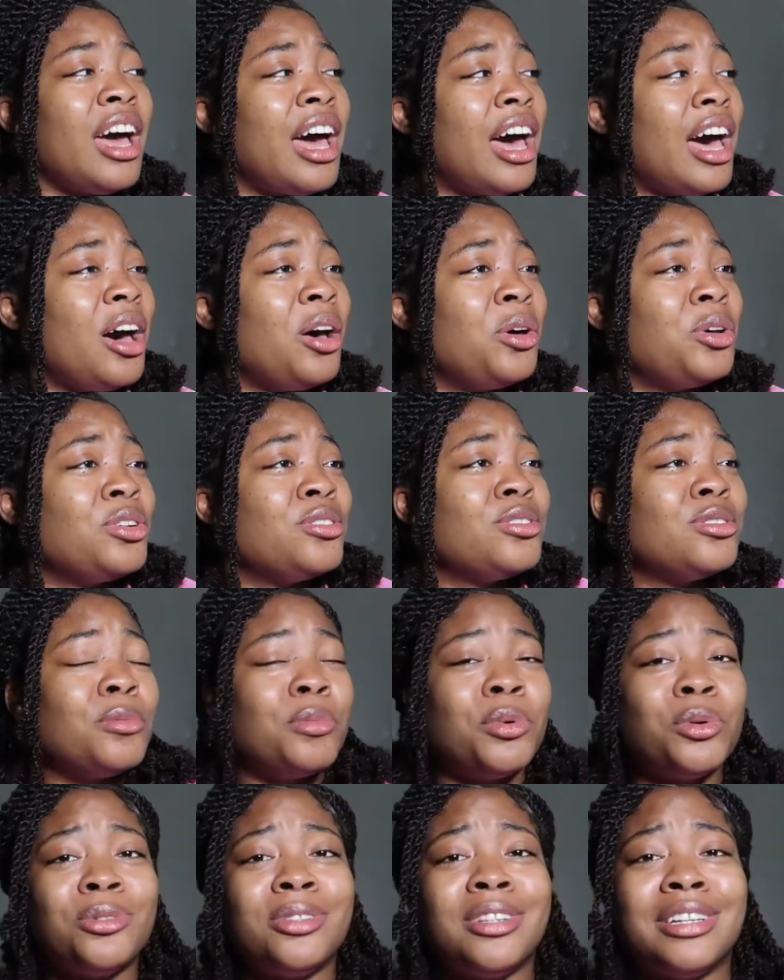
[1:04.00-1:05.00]
how you're
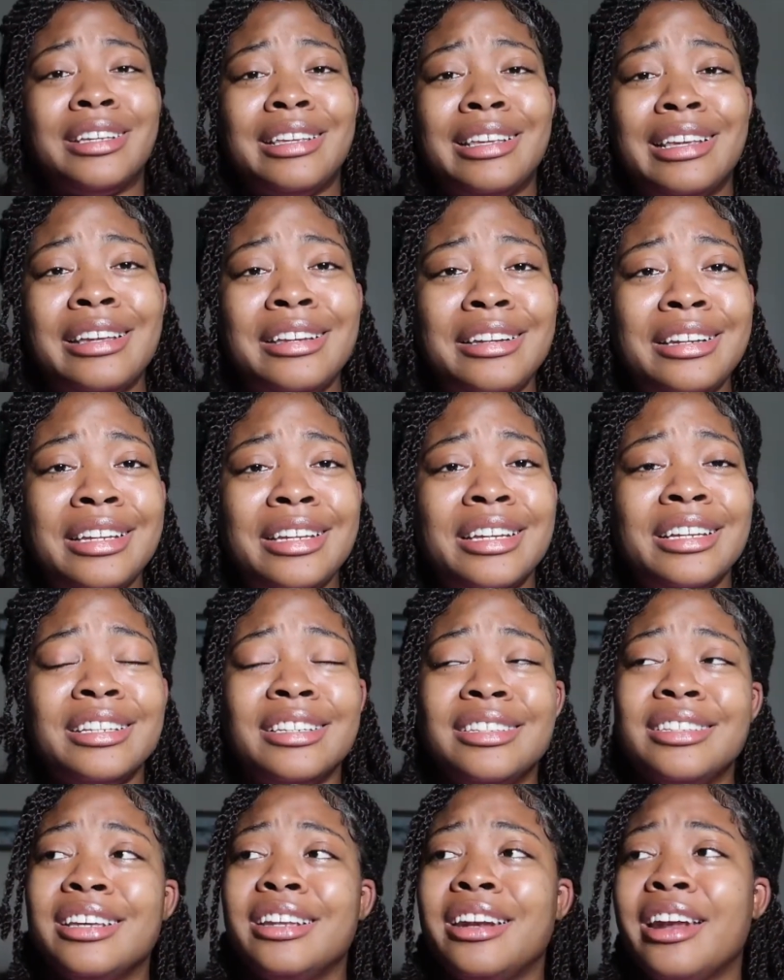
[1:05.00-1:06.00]
supposed to kill
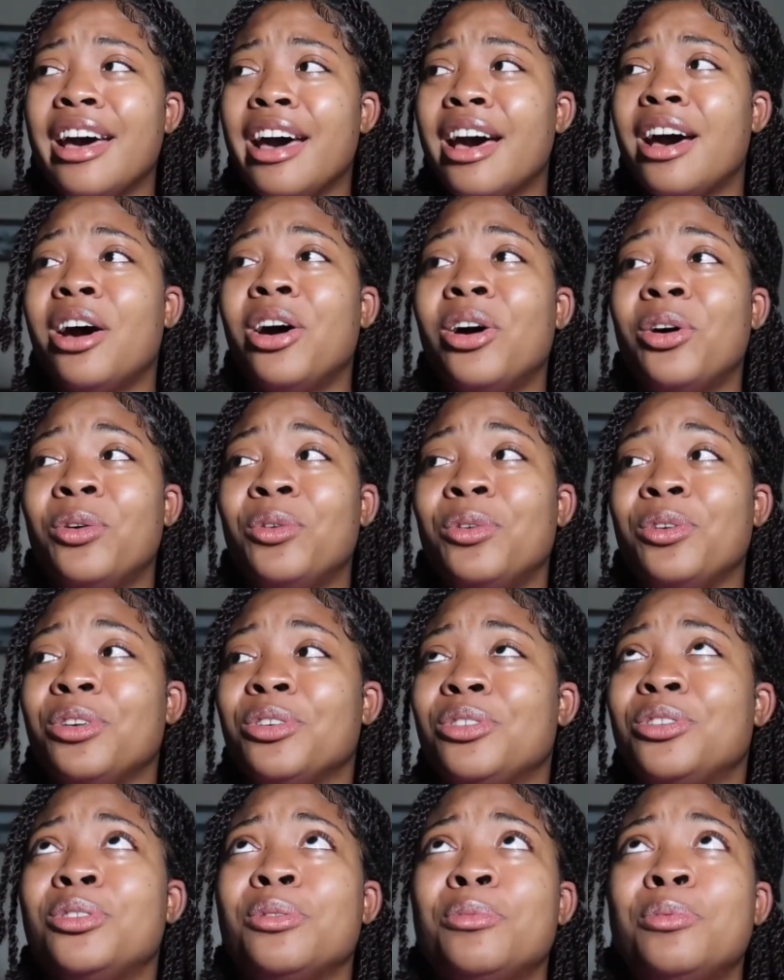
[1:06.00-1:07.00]
it and how you're
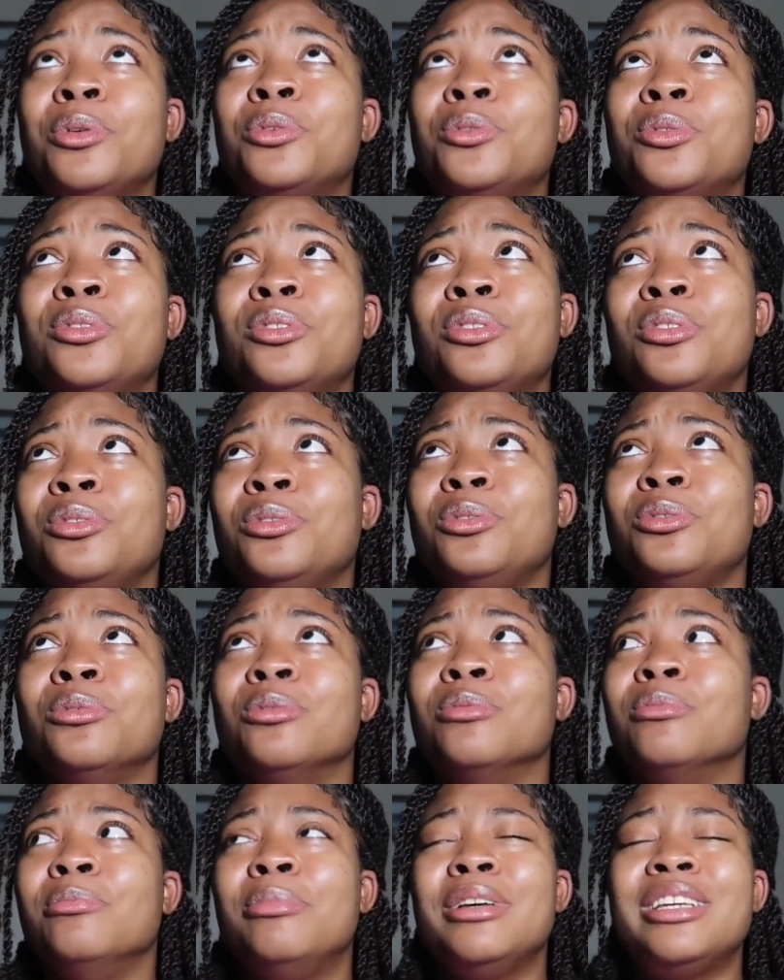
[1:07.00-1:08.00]
supposed to
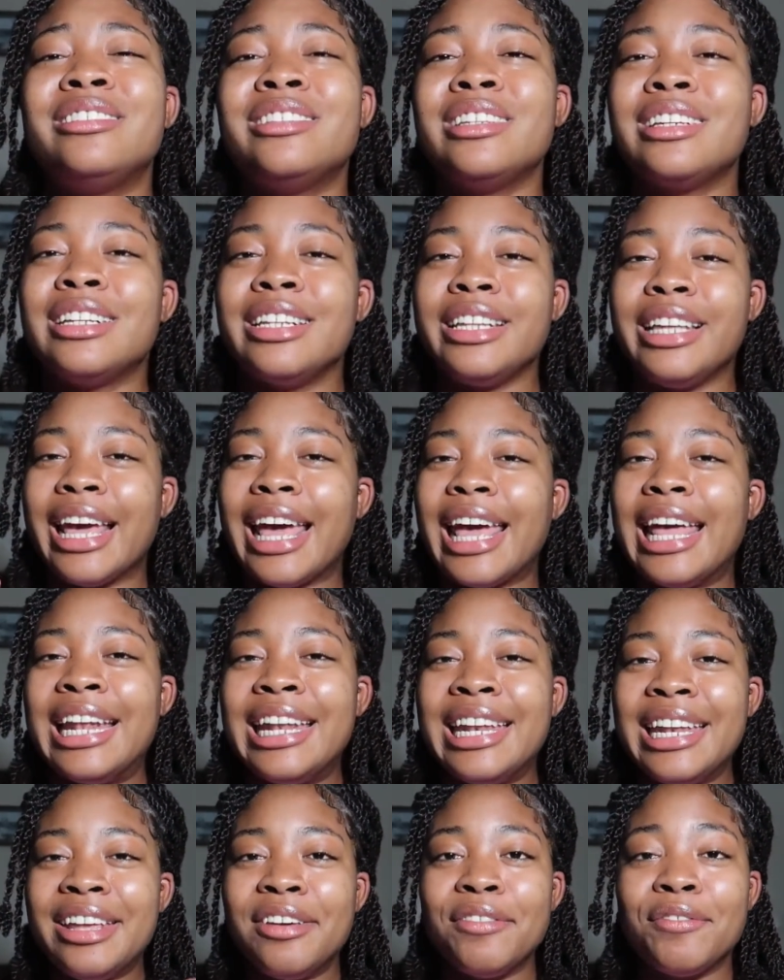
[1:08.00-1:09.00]
basically
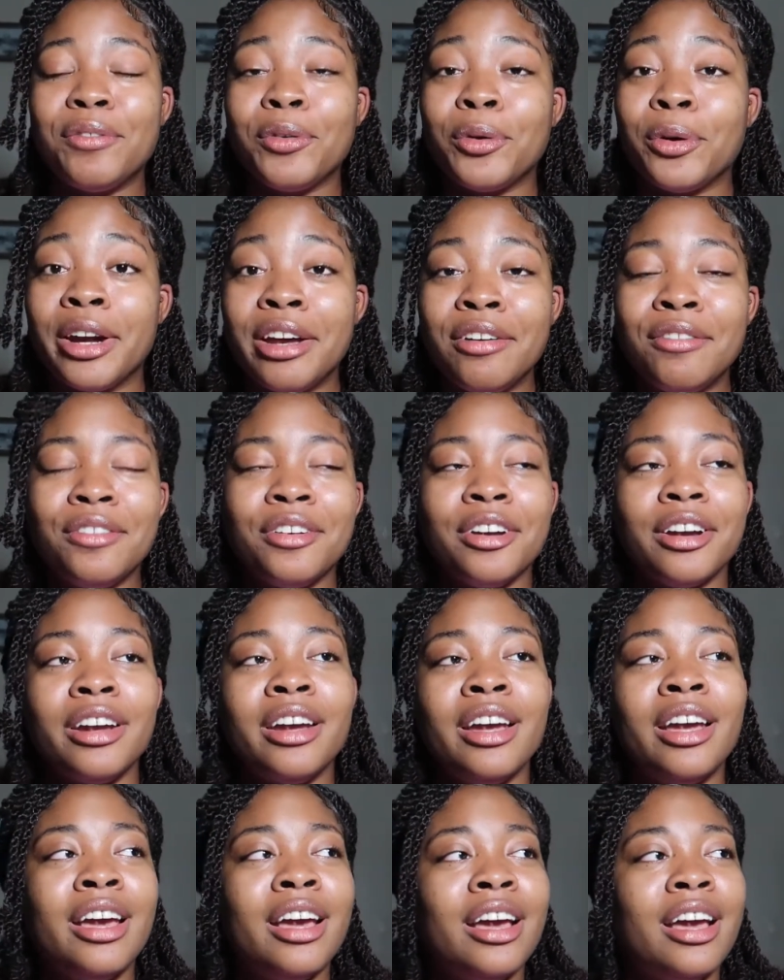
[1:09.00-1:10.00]
end it forever.
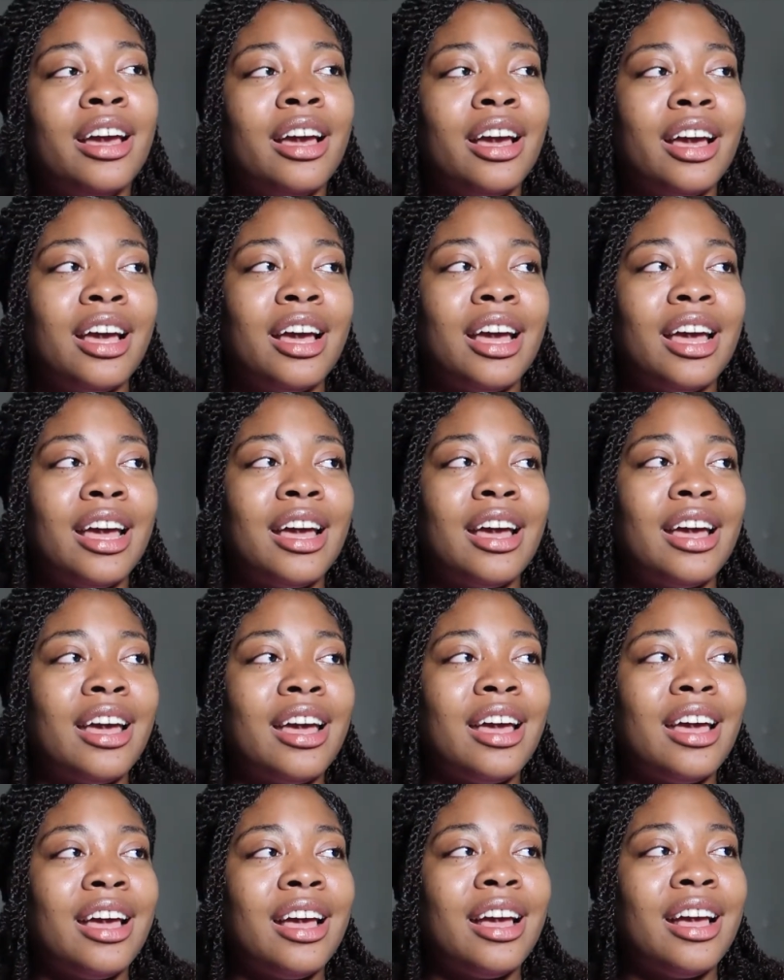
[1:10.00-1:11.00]

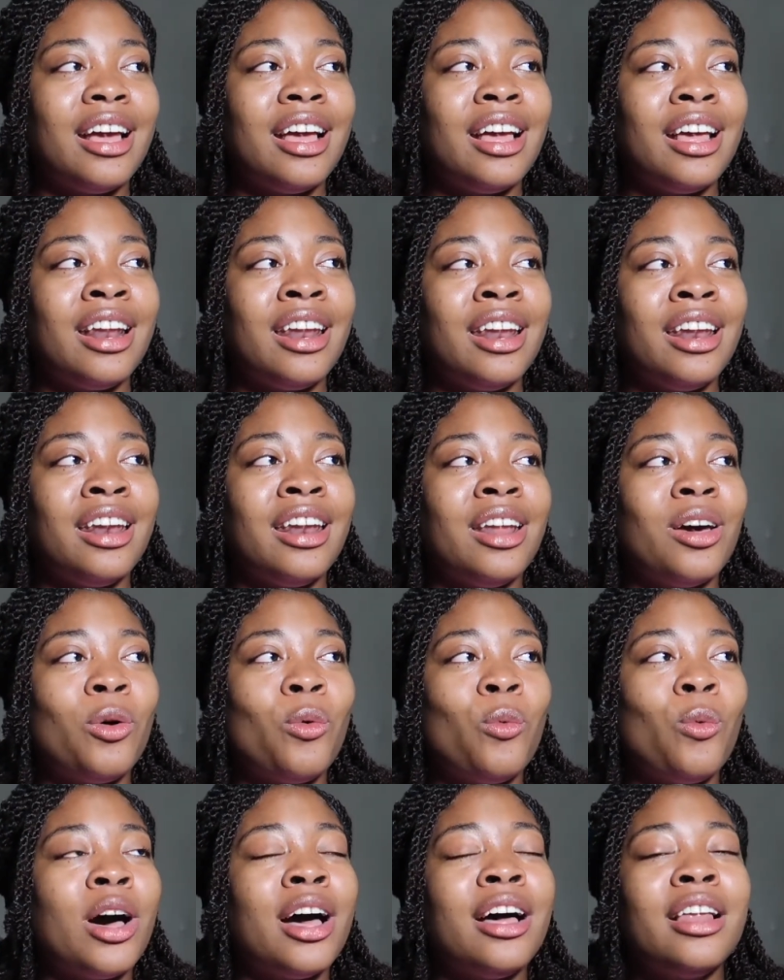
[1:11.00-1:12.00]
And
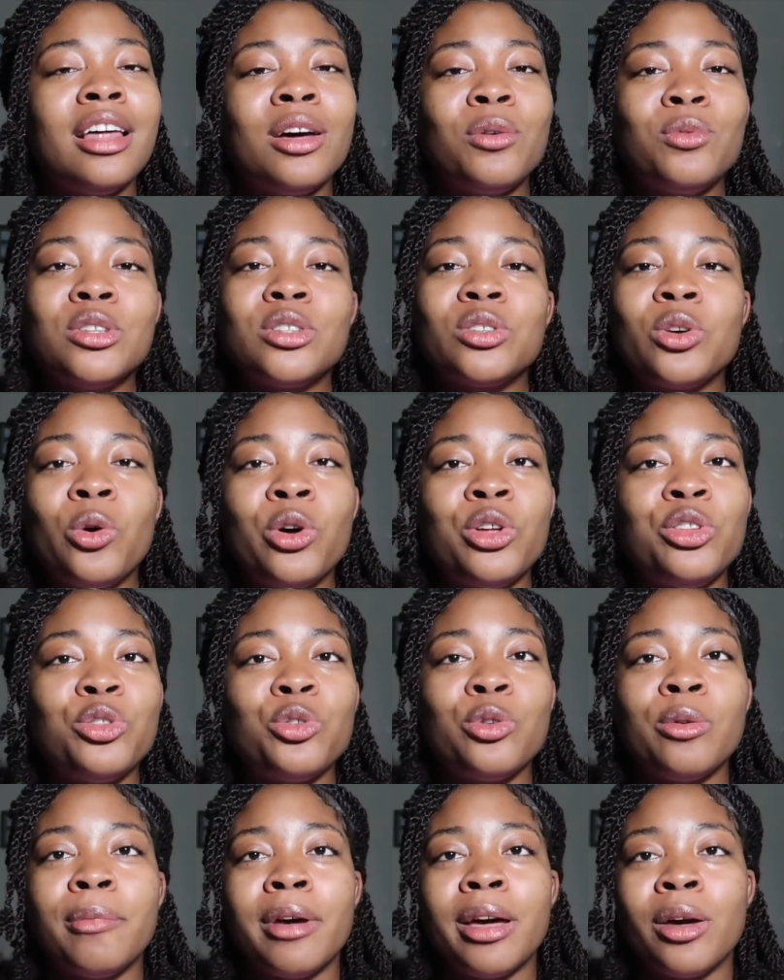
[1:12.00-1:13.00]
while I was going
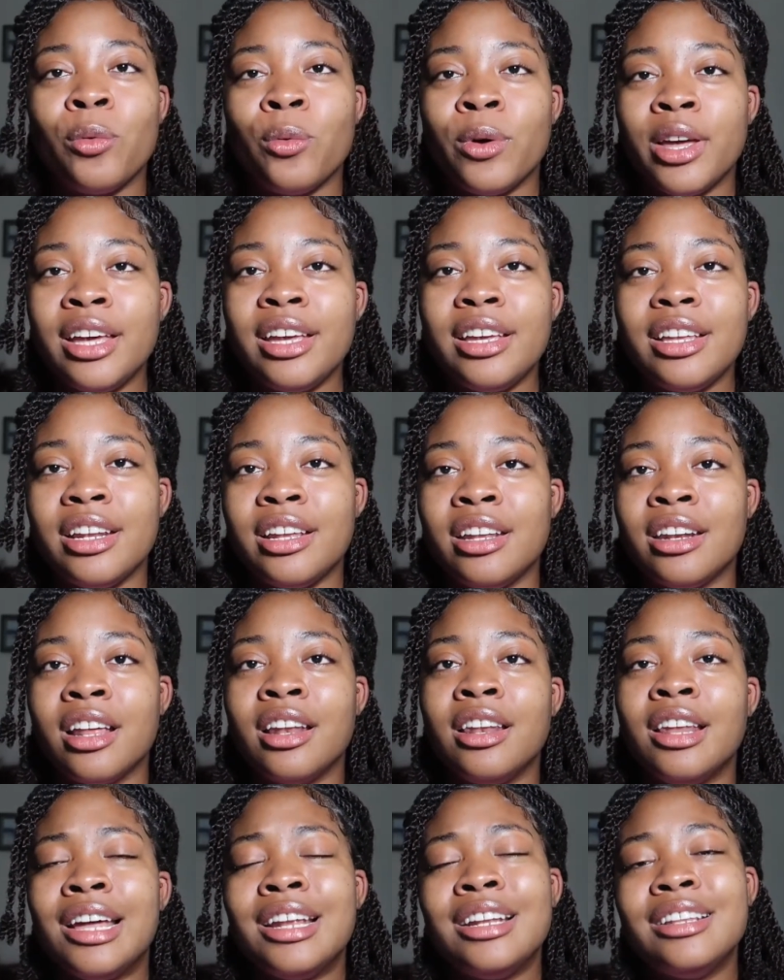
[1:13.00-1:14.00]
through my awakening, a
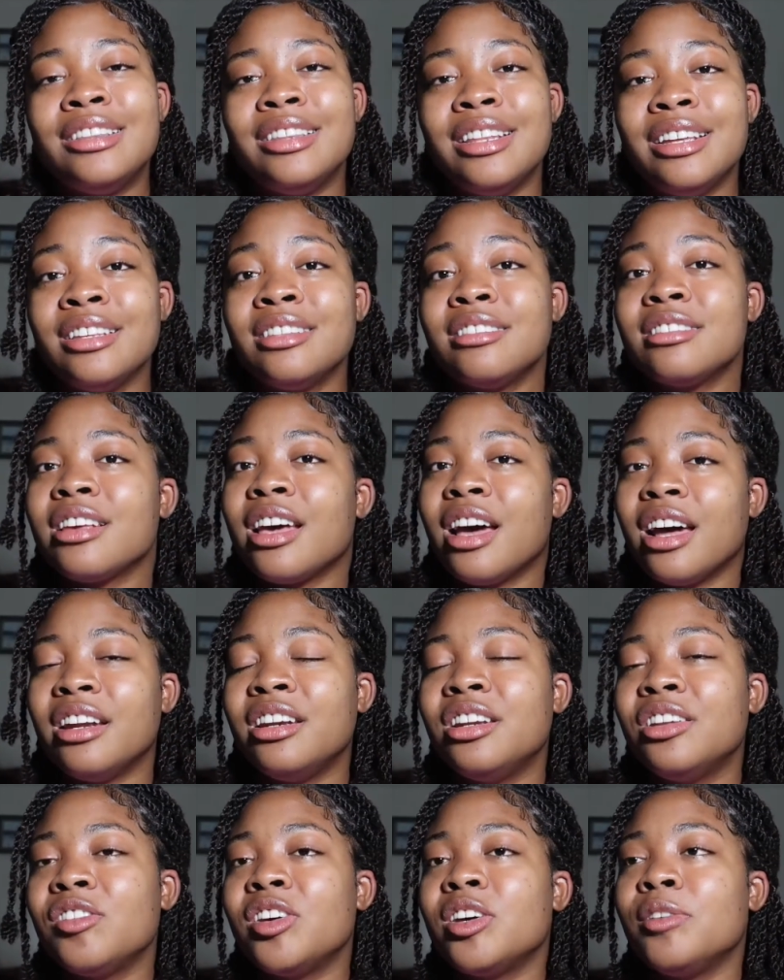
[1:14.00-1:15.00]
lot of things kind
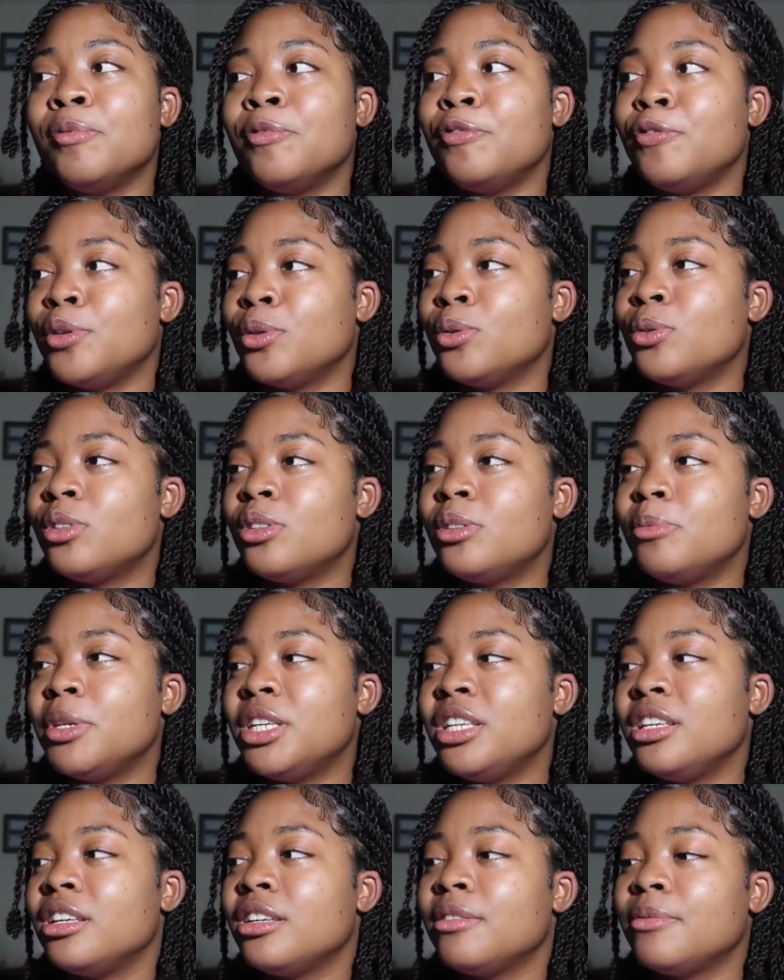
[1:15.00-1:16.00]
of confused
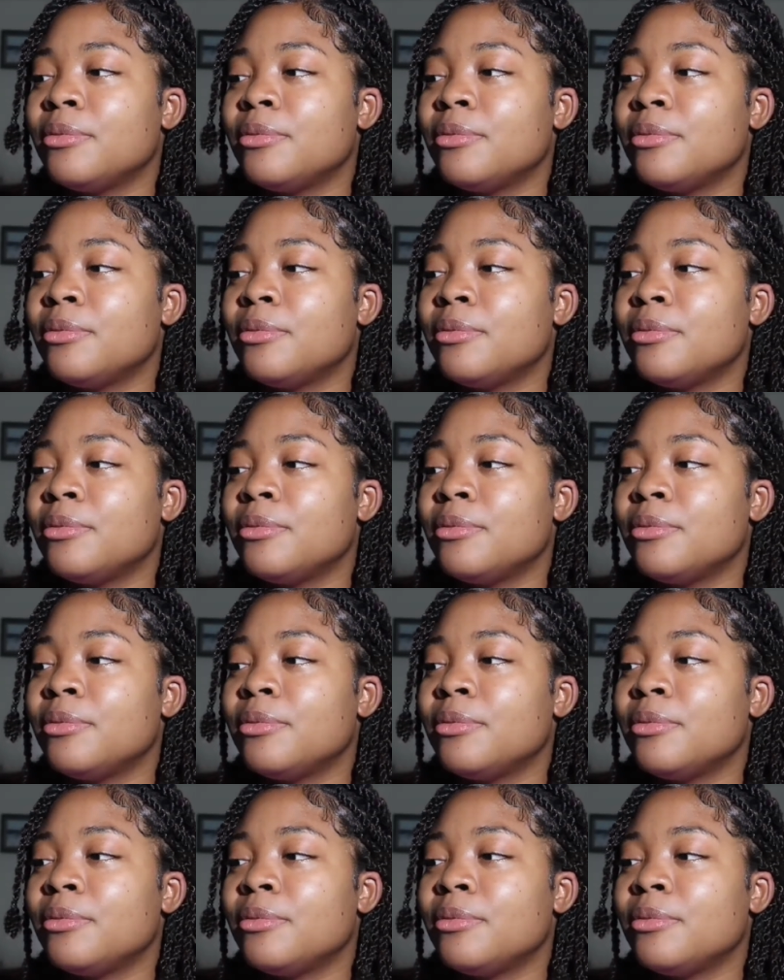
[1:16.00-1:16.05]
me.